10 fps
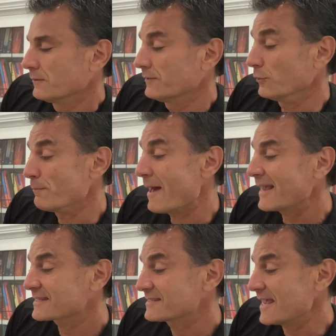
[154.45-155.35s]
Till
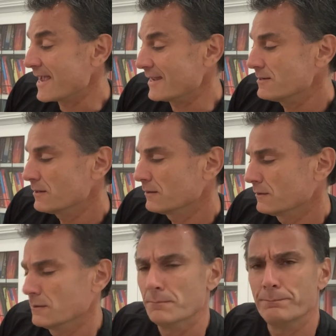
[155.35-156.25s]
Max said,
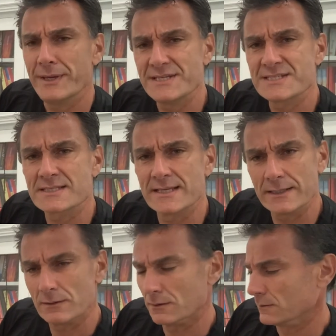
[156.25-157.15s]
"Be
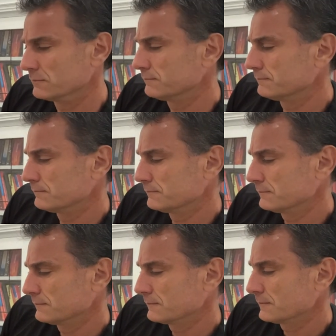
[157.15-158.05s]
still,"
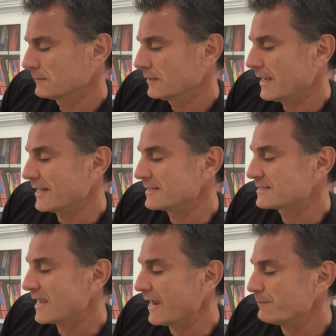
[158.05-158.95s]
and
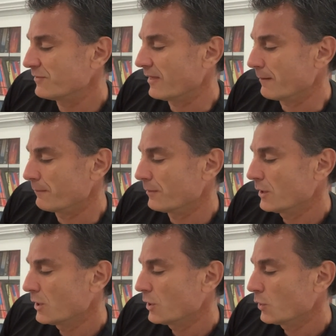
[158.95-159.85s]
tamed them
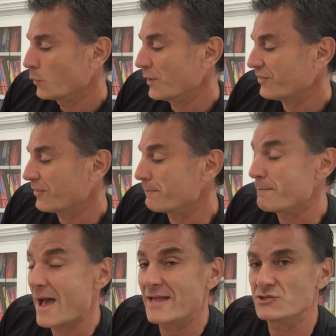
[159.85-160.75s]
with the
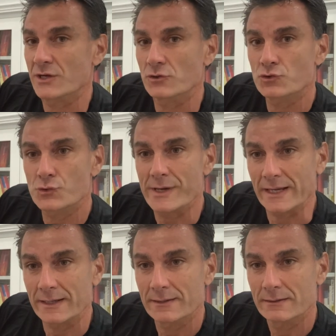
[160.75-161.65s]
magic trick